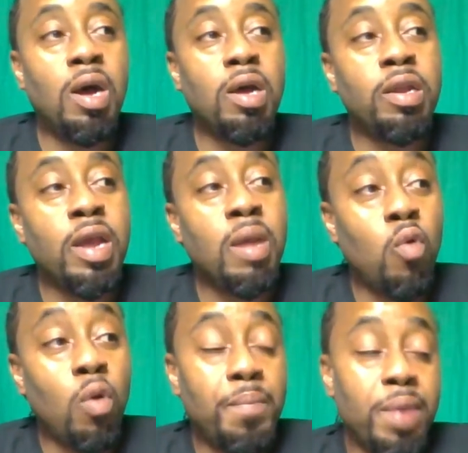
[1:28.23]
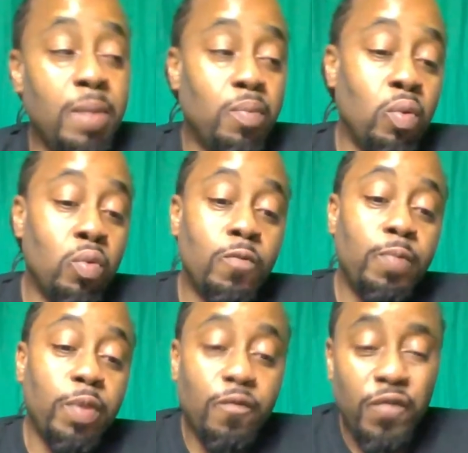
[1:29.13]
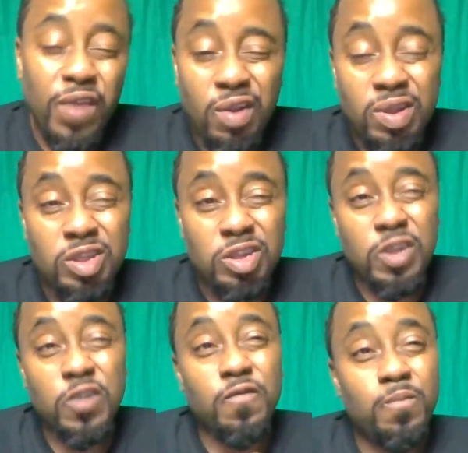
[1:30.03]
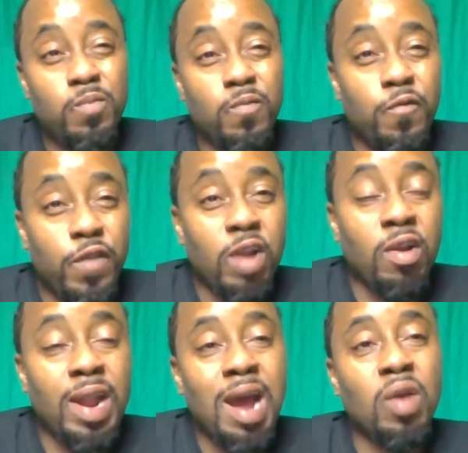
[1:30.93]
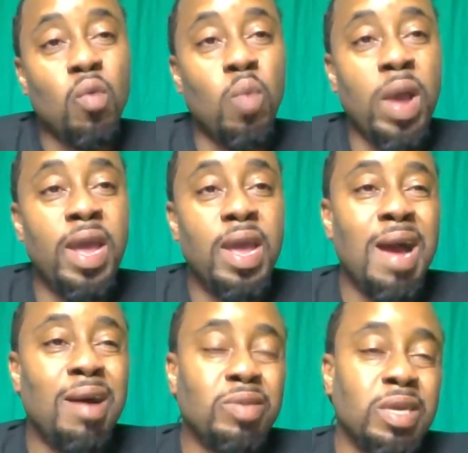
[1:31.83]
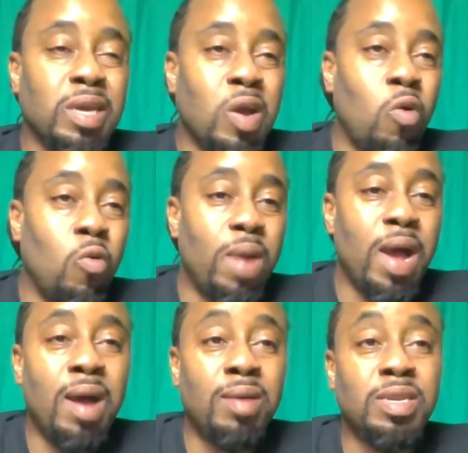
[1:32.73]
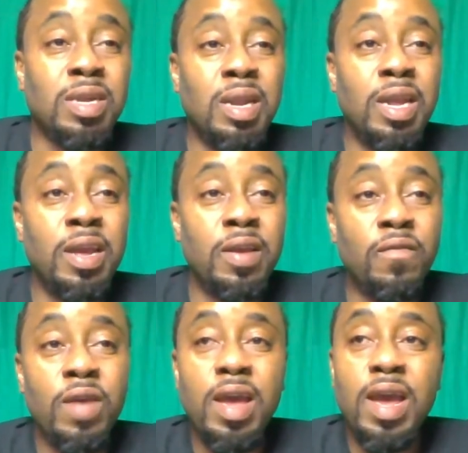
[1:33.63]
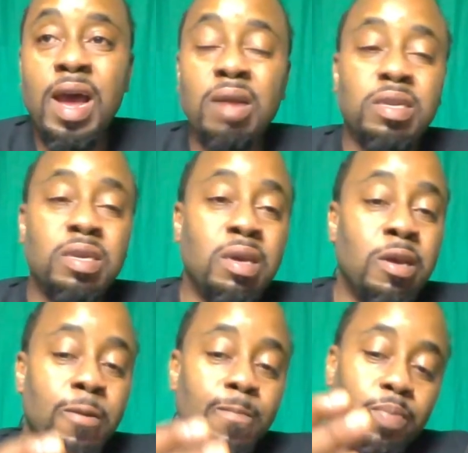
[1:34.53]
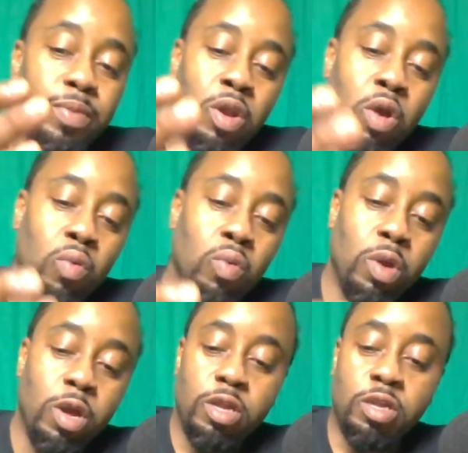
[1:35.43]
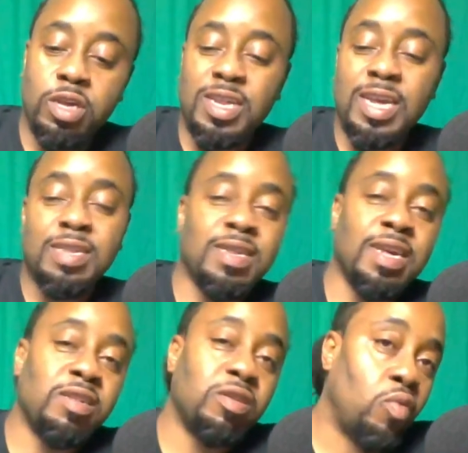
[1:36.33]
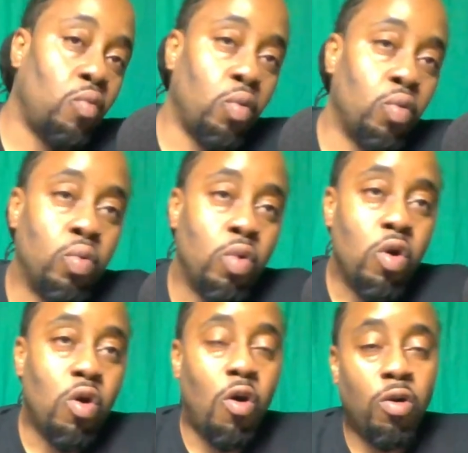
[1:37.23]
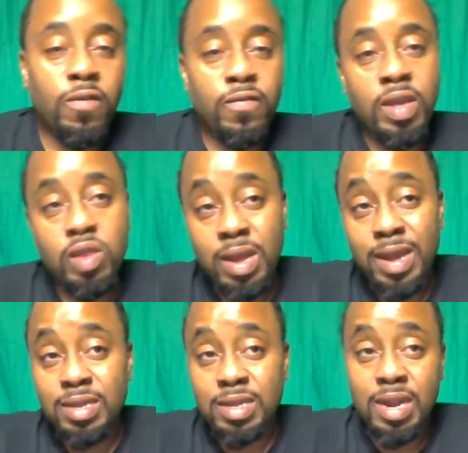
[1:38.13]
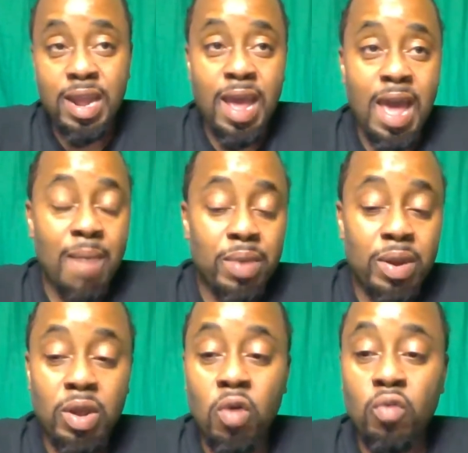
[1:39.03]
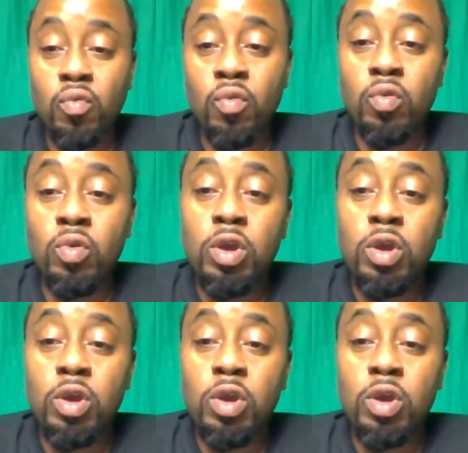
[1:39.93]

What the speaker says: There are more people just figuring out a way how to cope, how to live, how to, you know, just exist through all of these things that they happen to go through.